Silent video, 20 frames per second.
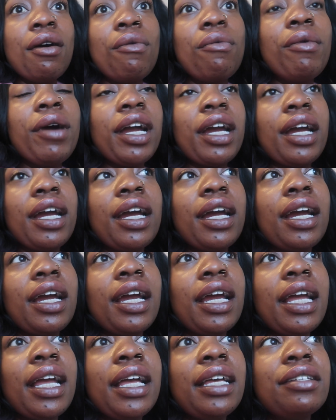
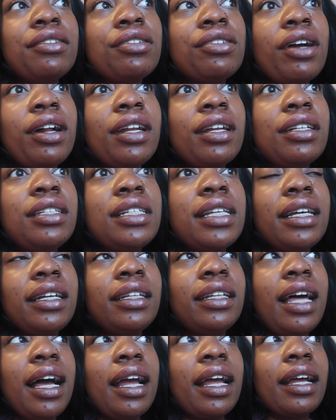where it started to
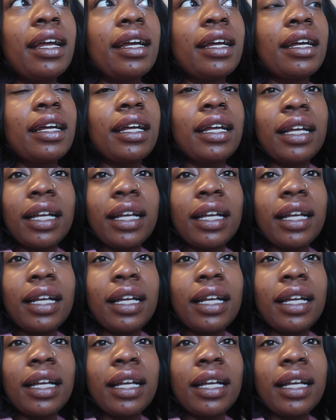like